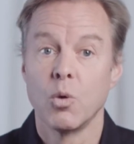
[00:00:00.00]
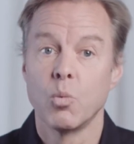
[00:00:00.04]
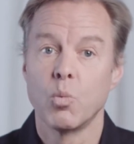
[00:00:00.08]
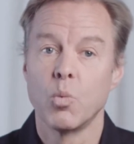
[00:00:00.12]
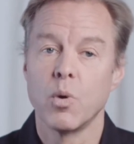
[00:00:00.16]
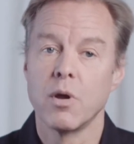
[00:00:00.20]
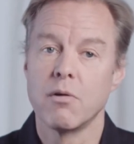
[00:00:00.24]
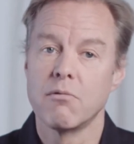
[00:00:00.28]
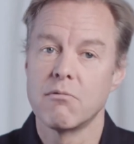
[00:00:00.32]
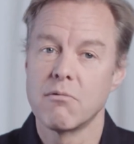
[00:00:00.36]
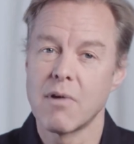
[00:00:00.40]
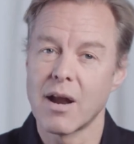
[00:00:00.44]

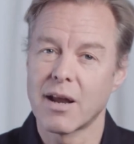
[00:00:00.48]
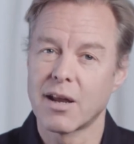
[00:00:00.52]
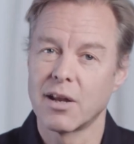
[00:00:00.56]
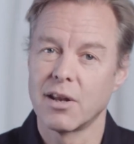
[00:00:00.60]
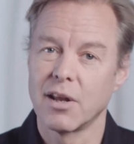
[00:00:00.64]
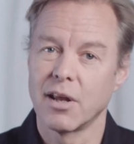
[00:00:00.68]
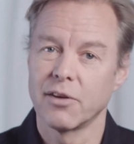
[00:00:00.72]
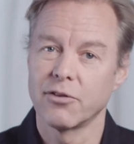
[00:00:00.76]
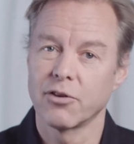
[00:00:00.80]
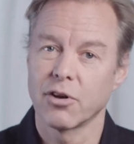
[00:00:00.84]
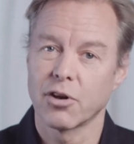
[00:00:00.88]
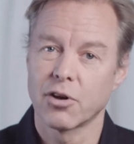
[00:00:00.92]
We
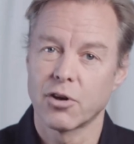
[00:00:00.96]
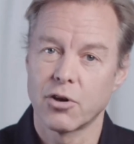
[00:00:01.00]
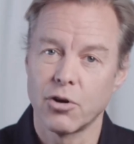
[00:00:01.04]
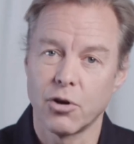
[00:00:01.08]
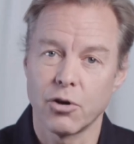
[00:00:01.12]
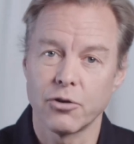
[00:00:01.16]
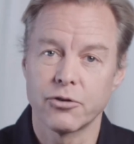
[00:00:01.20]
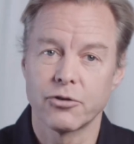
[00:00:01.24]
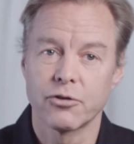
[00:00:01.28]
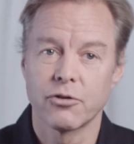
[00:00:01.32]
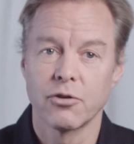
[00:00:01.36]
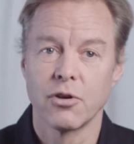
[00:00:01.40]
recognize a
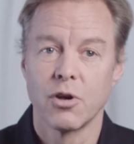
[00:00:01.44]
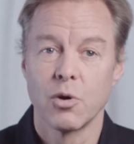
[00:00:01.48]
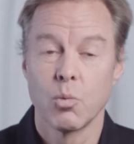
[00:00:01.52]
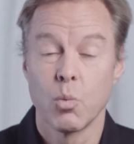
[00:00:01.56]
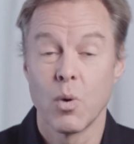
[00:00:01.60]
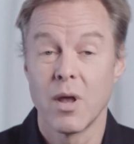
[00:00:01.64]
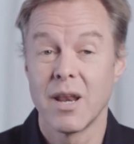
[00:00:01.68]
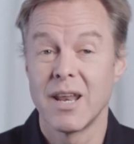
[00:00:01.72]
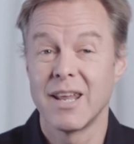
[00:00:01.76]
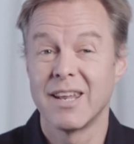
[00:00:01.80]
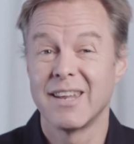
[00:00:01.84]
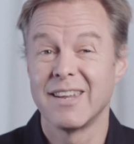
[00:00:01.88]
cost
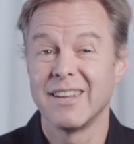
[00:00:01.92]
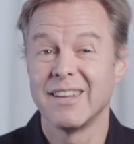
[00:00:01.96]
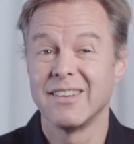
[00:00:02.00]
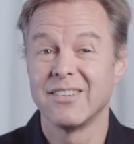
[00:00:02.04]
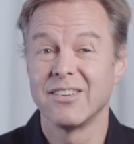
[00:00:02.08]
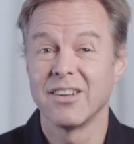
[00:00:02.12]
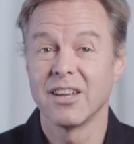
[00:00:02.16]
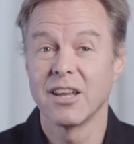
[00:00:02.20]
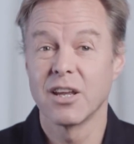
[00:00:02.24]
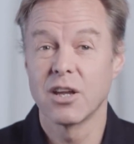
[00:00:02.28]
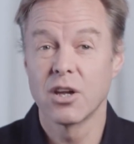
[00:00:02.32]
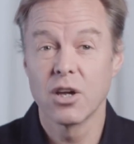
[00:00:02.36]
when it
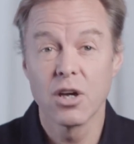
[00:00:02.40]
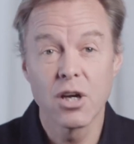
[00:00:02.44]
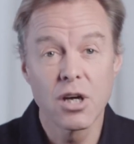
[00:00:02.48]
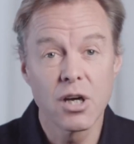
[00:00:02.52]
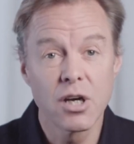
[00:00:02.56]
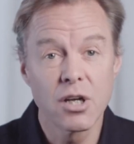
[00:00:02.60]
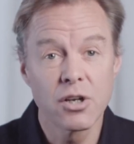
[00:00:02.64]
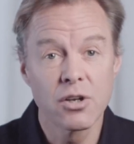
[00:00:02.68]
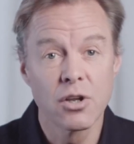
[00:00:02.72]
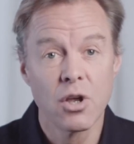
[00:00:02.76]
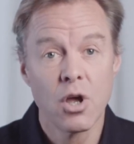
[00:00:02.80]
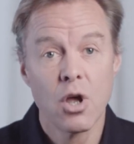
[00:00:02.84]
is
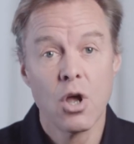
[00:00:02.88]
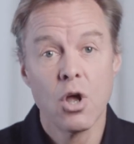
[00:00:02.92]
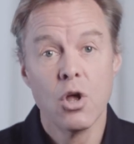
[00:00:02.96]
incurred,